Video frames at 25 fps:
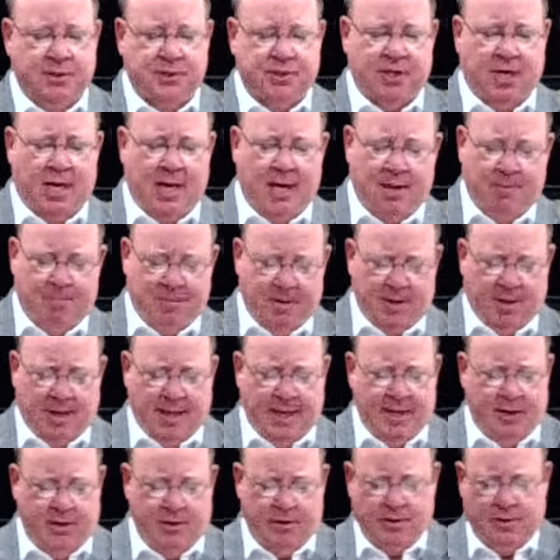Solomon
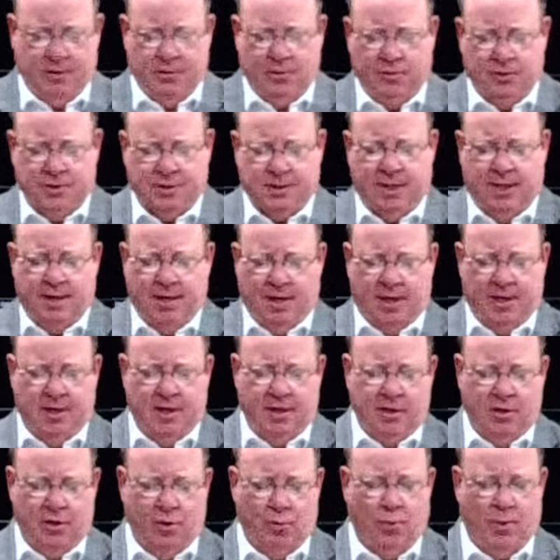later, who said,
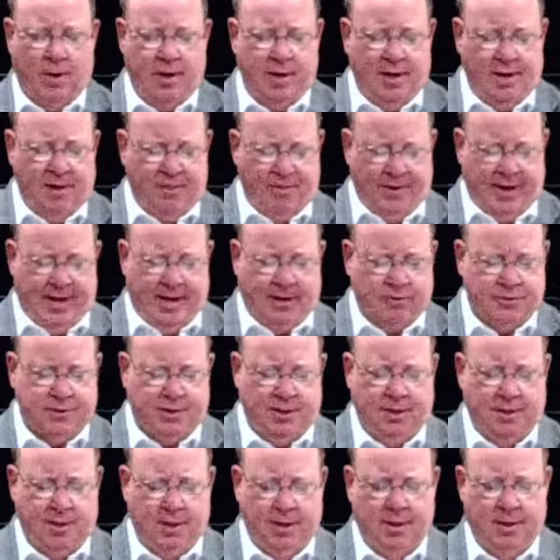honey, you're 1 in
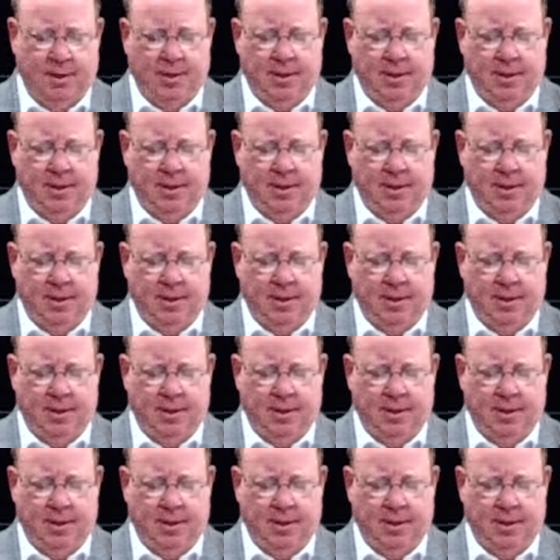1,000.